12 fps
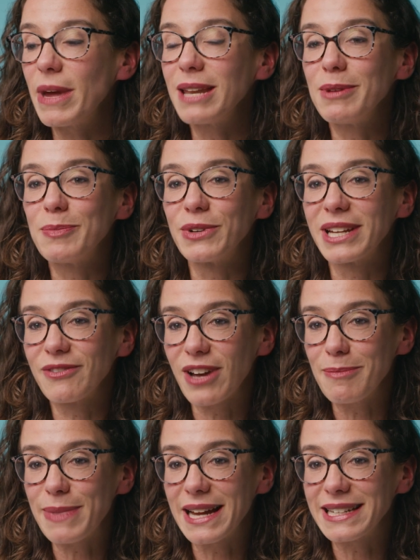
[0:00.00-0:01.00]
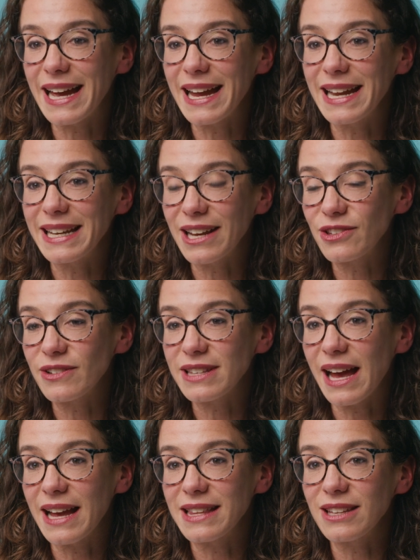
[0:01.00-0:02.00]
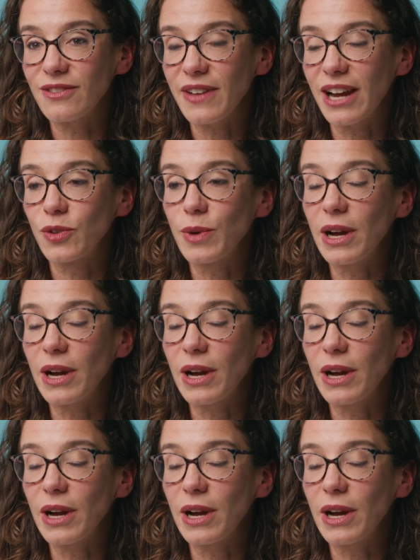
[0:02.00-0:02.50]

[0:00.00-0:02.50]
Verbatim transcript: While many people give up on diet and exercise, in fact,